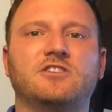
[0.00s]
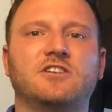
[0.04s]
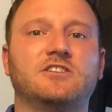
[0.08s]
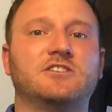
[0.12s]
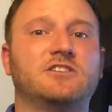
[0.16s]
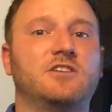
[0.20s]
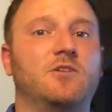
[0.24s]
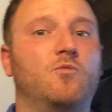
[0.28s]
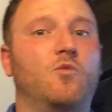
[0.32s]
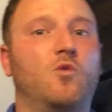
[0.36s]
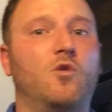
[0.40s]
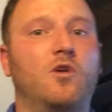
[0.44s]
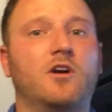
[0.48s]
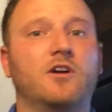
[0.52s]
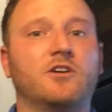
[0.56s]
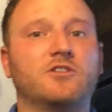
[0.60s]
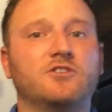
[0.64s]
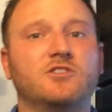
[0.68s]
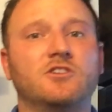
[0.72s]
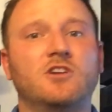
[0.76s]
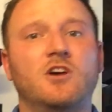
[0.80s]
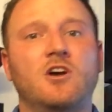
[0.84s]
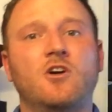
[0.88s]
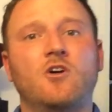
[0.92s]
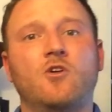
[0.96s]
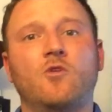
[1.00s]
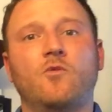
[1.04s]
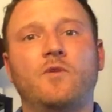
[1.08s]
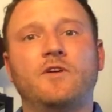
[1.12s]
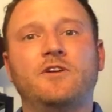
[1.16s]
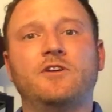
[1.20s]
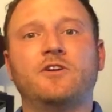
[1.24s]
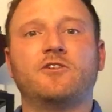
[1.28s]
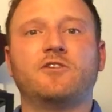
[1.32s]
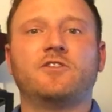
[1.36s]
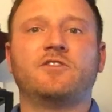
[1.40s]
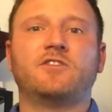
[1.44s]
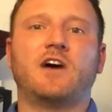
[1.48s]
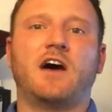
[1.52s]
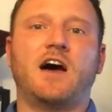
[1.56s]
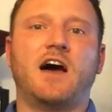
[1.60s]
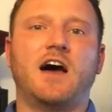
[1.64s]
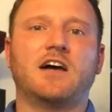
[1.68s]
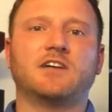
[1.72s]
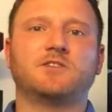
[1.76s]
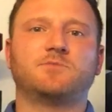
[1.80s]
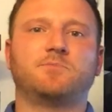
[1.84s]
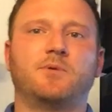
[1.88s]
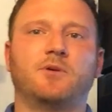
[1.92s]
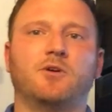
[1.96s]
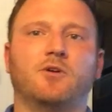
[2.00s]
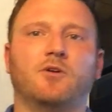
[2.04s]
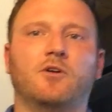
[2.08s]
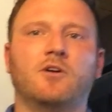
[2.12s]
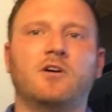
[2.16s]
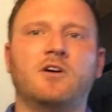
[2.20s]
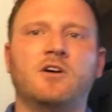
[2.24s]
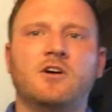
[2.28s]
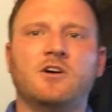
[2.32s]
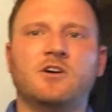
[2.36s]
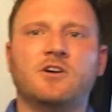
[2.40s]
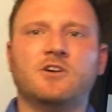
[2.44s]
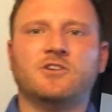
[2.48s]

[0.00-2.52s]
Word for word: system works when you're in the hospital.